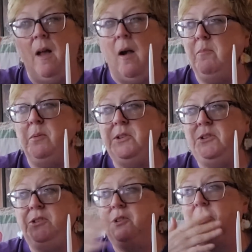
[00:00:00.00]
I'm
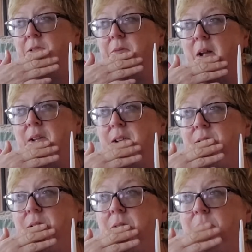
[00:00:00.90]
pretty sure I
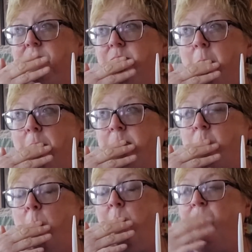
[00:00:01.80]
didn't
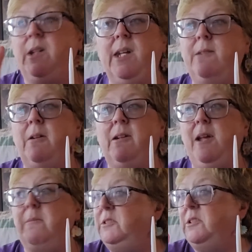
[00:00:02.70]
get them on
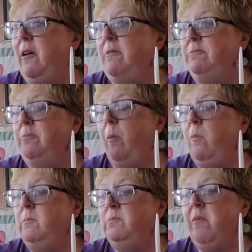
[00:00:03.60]
Amazon,
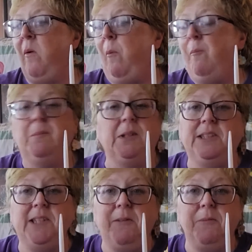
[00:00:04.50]
but
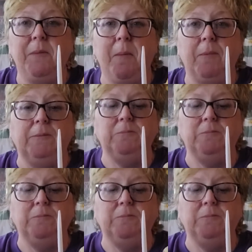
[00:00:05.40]
I can't remember.